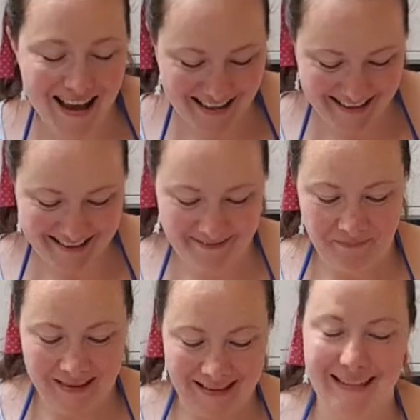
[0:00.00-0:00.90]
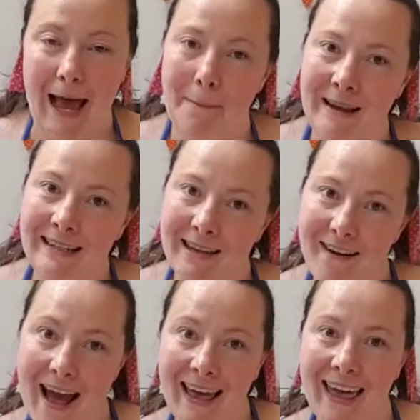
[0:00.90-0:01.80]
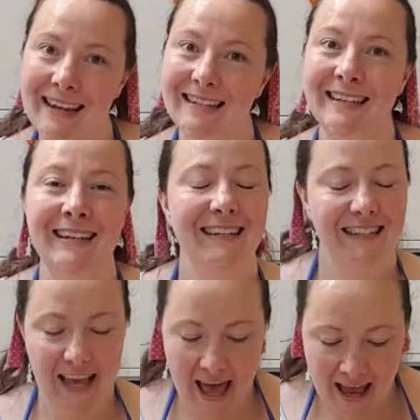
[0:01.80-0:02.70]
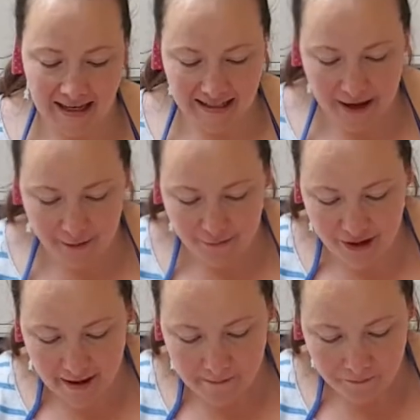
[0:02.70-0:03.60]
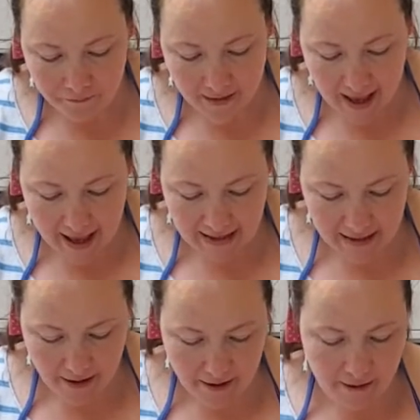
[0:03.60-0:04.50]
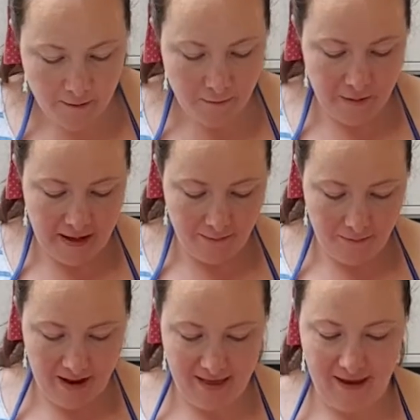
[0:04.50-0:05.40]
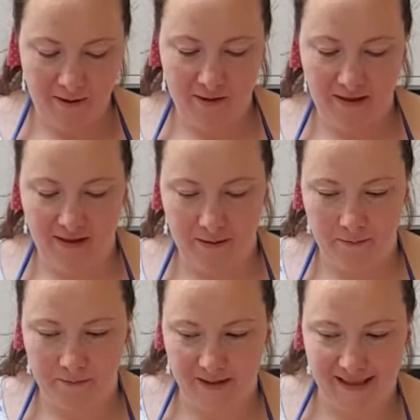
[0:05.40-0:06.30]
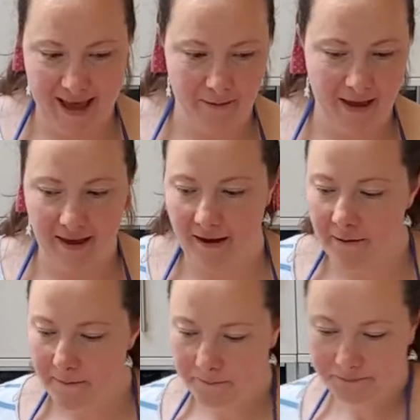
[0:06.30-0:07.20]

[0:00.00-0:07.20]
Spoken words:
it? Tap it to crack it, turn it over and open it with your thumbs. There we go.